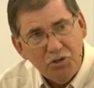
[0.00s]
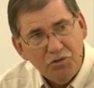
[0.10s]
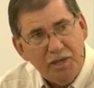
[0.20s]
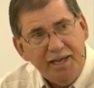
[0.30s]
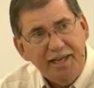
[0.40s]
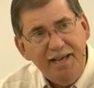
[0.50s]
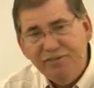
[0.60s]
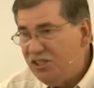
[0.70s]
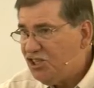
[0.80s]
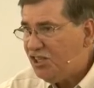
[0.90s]
they could
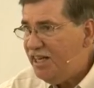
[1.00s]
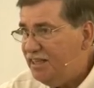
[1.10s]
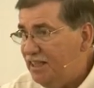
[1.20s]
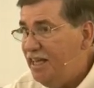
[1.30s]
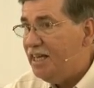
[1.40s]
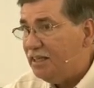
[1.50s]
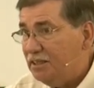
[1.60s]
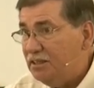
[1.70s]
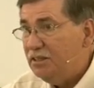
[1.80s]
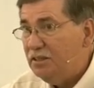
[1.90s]
even sin
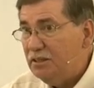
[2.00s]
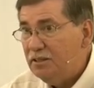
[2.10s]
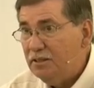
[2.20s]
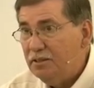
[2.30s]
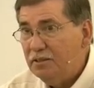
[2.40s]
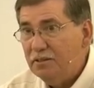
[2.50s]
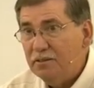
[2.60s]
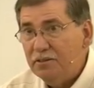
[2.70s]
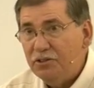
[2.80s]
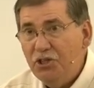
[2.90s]
then.
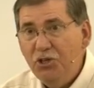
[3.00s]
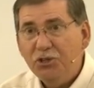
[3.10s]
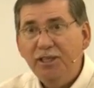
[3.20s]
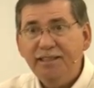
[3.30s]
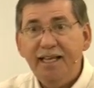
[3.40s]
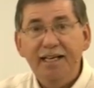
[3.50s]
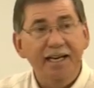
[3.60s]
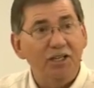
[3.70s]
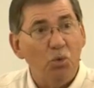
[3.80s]
Do you think they needed to